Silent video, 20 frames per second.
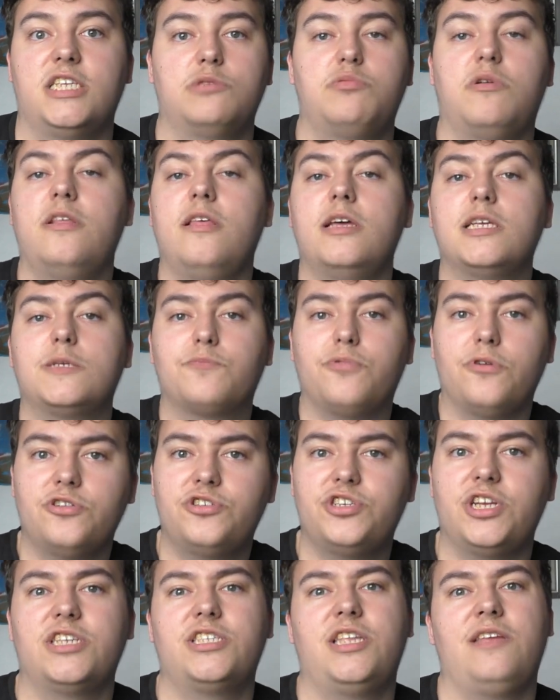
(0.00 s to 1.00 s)
It's one of those
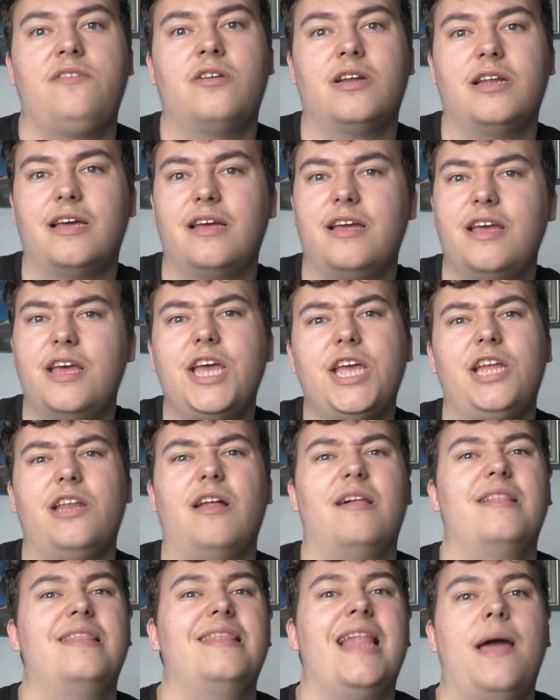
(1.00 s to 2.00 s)
projects that you've got to, you
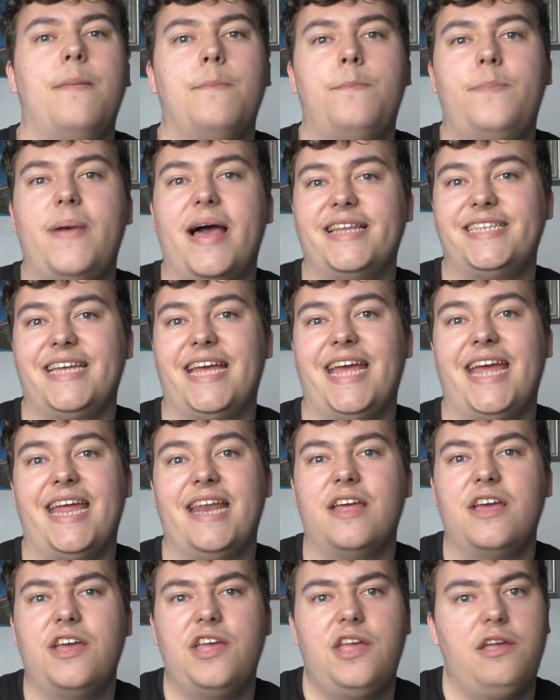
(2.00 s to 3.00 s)
know, let bed
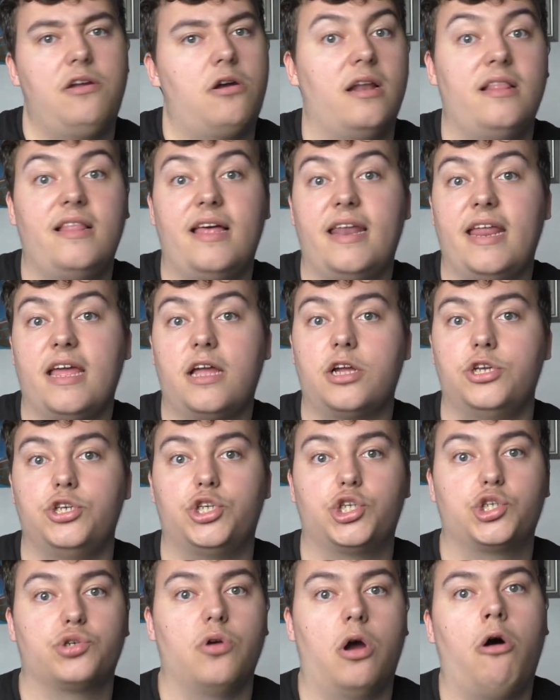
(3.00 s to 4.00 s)
in, you've got to let it
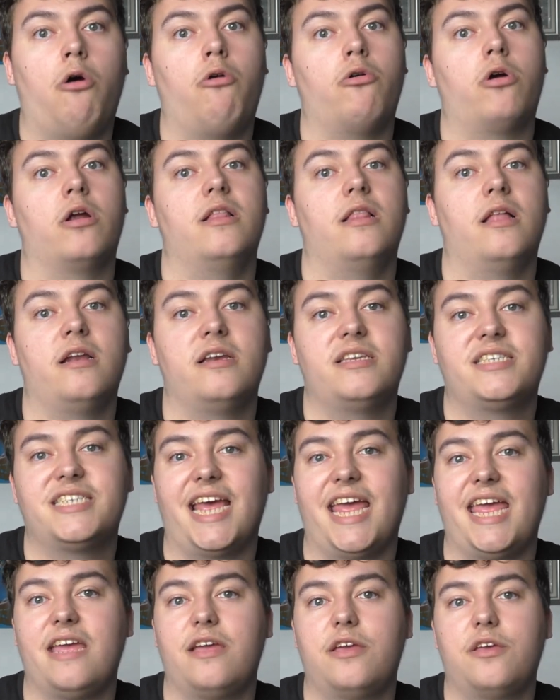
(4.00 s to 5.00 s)
control, got to let it
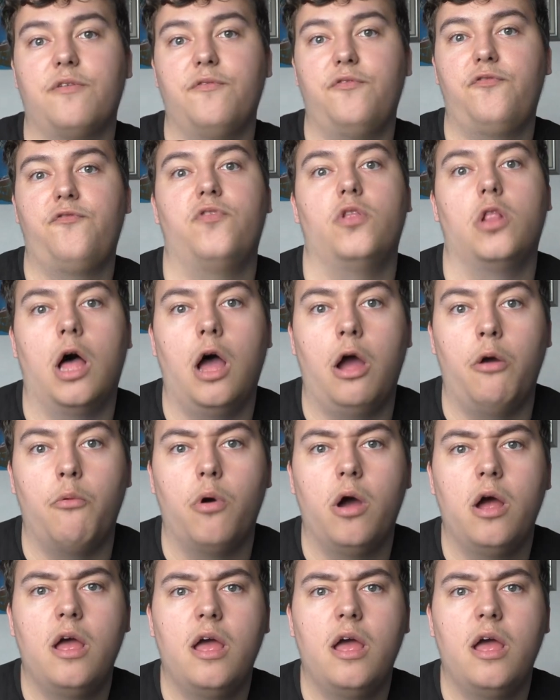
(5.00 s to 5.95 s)
take flow,